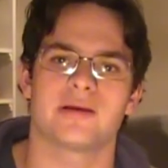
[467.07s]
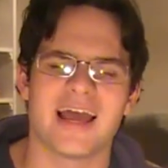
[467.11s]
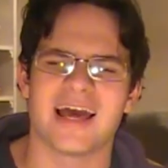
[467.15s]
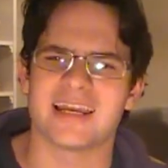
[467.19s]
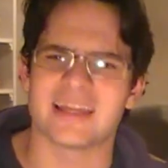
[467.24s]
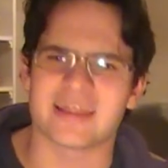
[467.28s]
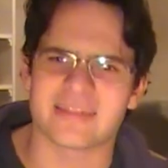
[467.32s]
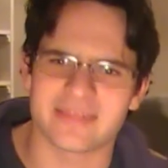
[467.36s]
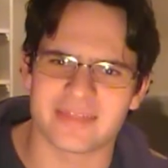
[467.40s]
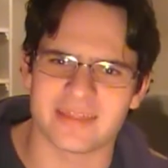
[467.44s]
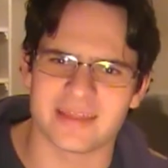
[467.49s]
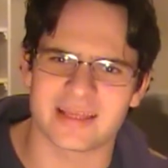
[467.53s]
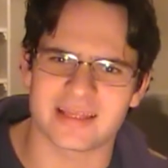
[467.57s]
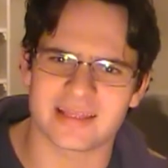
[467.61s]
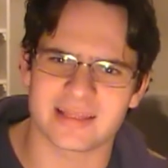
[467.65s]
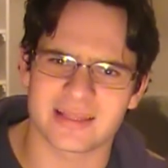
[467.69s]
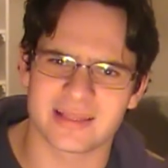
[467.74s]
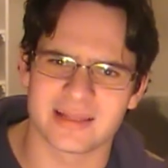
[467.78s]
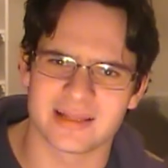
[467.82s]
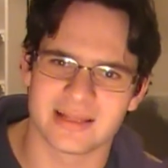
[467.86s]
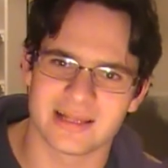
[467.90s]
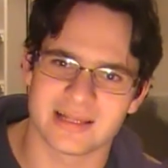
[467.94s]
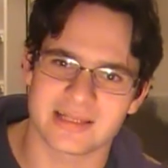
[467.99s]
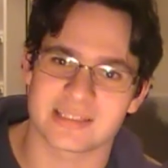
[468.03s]
And I think
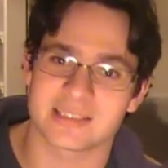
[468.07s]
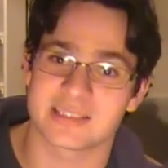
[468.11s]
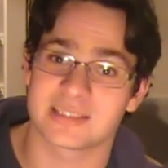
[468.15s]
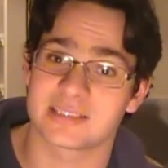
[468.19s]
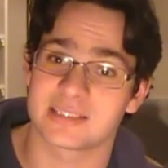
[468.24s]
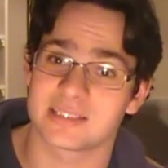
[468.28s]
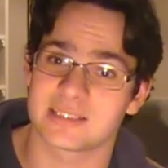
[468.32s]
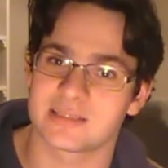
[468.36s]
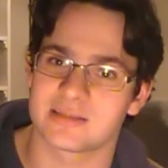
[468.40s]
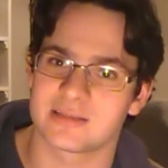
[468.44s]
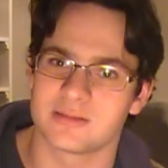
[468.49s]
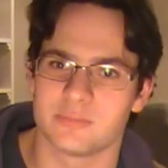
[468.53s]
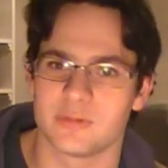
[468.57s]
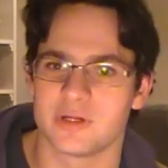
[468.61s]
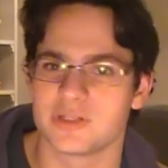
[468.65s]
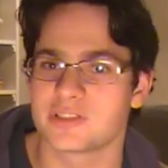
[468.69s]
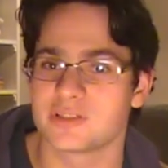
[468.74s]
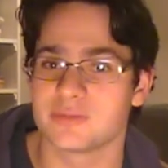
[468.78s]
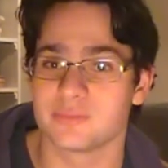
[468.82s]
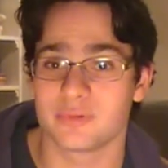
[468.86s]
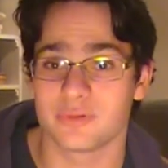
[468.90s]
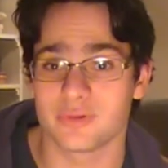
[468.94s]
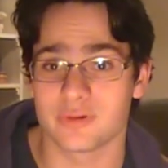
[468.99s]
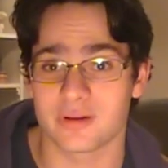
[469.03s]
that's the
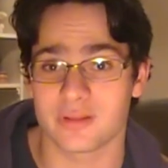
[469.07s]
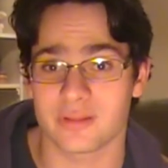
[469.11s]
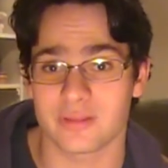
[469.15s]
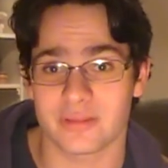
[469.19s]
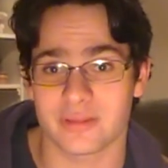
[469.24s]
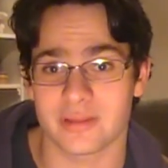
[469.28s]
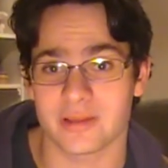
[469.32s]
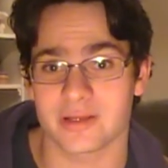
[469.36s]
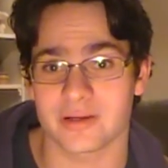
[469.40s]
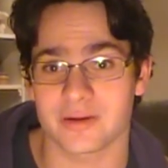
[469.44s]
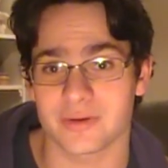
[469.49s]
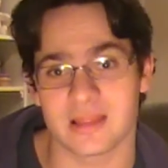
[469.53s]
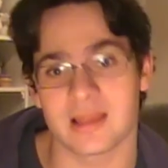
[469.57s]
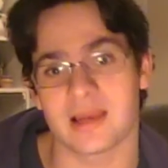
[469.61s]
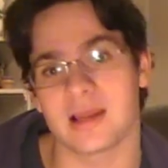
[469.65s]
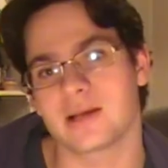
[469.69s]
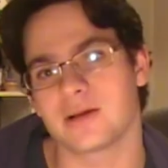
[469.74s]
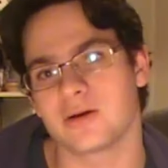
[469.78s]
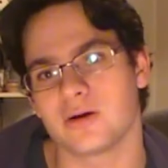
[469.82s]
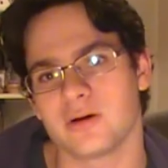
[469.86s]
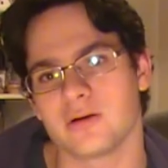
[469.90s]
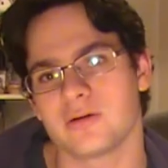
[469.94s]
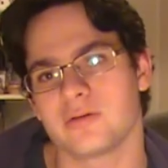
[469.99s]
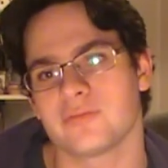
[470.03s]
most important thing that I
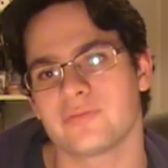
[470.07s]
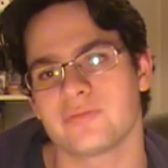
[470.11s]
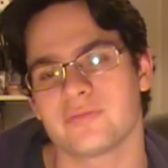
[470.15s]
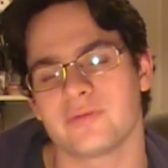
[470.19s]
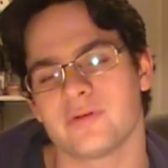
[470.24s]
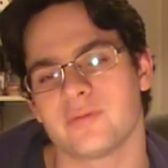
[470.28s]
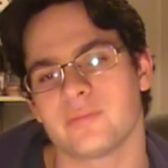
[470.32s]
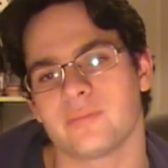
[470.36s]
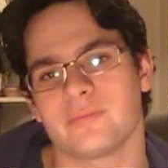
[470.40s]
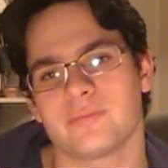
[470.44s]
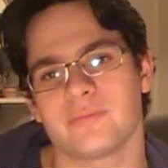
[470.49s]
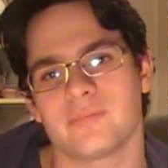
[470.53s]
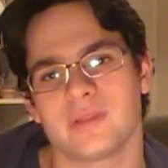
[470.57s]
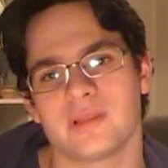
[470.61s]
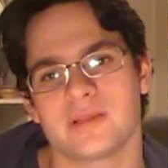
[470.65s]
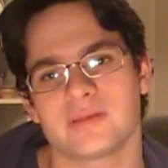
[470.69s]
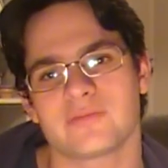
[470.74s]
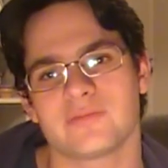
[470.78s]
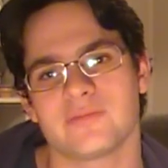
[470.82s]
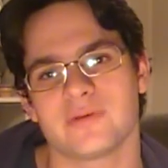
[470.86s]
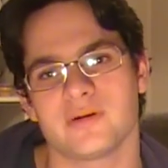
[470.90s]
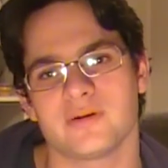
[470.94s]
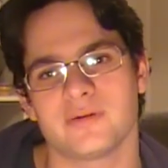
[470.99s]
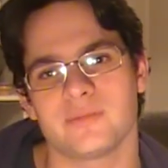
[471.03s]
got from this
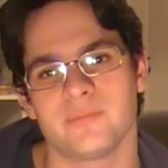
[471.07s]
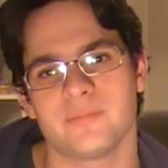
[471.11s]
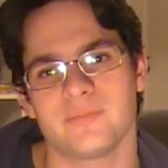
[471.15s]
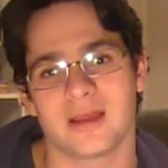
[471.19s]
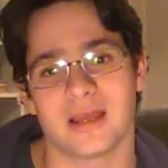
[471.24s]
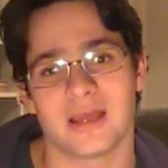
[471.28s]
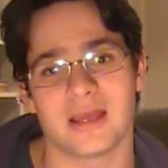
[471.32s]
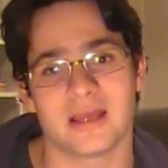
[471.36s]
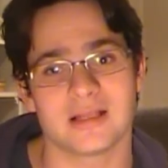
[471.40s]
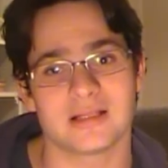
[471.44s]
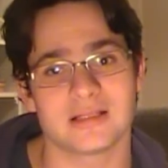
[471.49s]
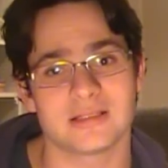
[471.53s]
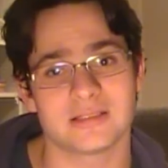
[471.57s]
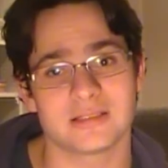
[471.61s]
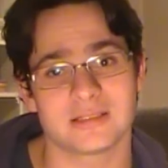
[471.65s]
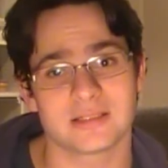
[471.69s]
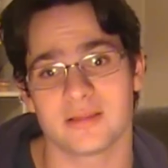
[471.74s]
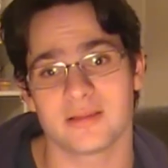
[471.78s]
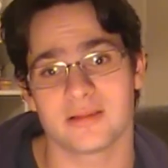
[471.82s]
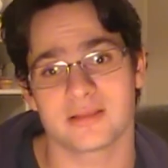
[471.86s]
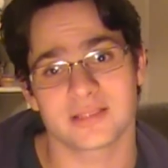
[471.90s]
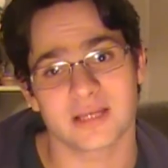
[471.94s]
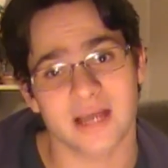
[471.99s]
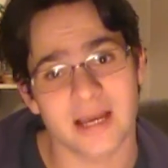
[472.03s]
film. And
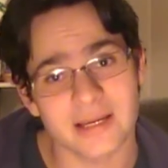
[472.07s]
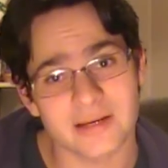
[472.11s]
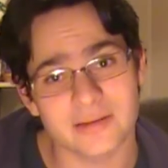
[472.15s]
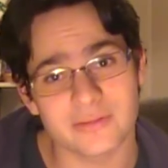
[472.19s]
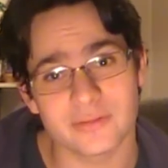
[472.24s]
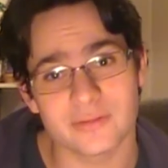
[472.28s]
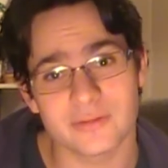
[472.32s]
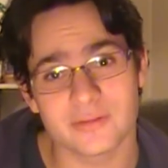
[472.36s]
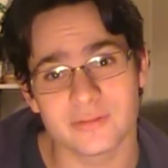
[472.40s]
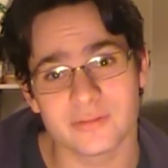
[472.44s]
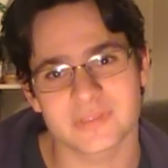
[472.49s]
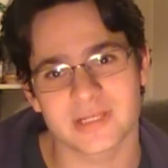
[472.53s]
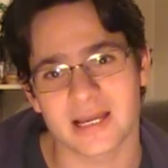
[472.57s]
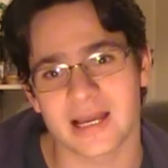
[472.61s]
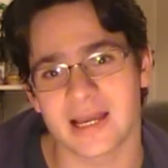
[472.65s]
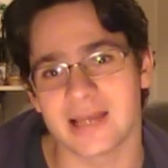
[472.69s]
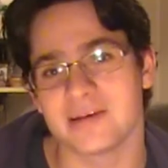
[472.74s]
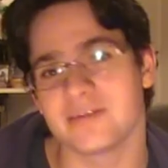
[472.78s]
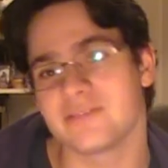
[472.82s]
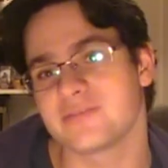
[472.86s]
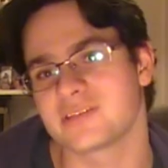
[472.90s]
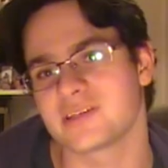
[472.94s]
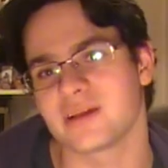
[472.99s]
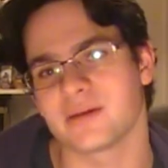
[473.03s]
the title
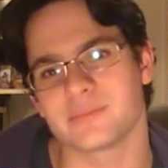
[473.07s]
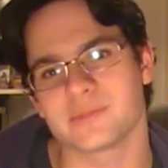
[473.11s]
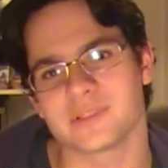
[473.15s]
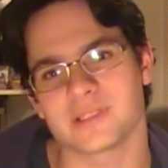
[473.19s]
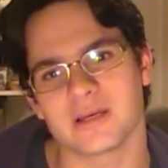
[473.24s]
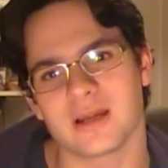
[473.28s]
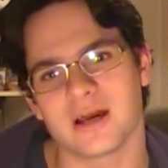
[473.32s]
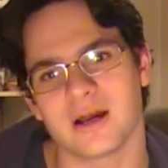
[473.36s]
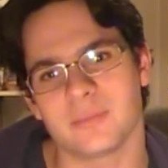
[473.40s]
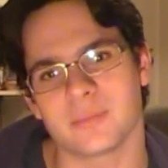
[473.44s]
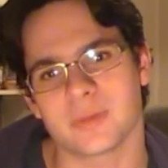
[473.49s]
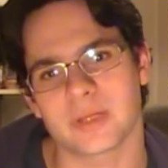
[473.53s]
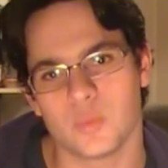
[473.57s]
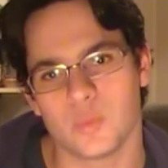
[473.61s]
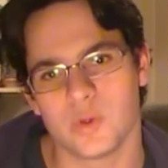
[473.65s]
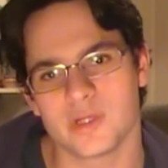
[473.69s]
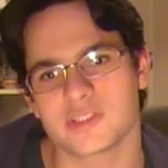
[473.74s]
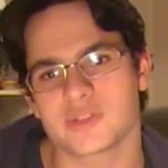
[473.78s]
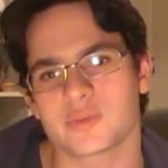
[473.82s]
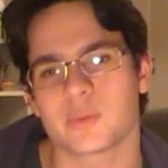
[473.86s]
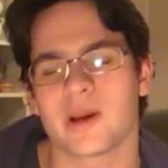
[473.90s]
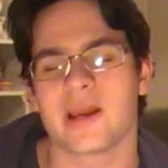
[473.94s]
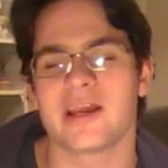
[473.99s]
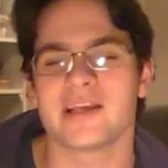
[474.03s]
kind of sums it up.
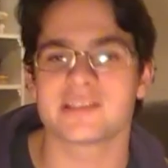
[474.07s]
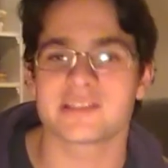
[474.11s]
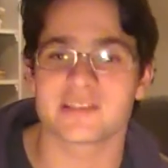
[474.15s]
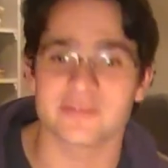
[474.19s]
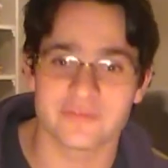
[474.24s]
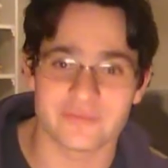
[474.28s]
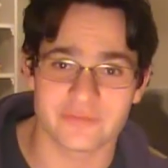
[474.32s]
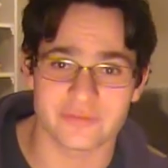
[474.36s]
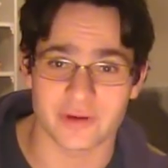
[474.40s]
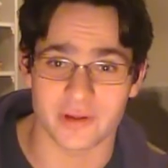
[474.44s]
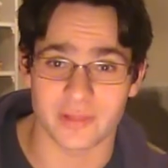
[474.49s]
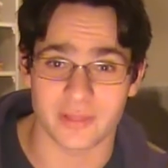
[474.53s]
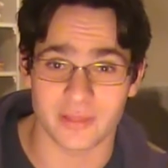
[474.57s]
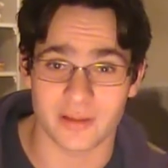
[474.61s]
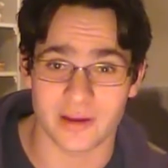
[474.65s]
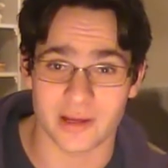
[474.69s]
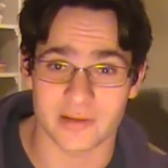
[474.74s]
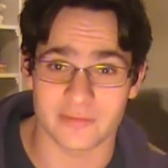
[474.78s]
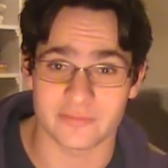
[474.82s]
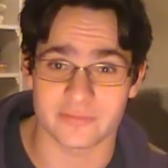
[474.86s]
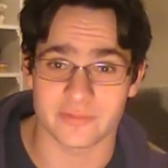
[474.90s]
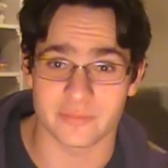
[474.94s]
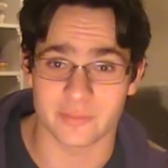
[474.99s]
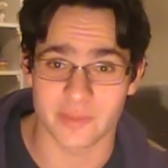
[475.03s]
Which way is the front
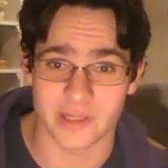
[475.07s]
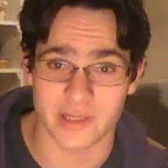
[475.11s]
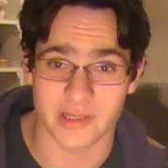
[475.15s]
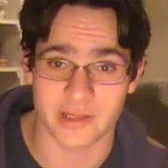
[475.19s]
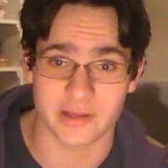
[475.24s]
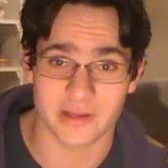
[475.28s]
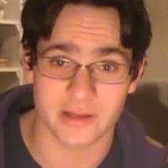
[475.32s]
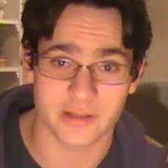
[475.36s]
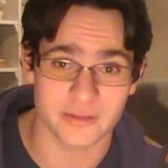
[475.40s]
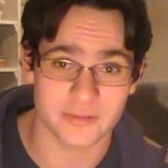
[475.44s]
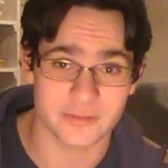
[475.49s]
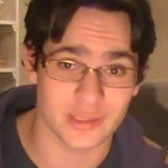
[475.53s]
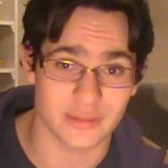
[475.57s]
line from here?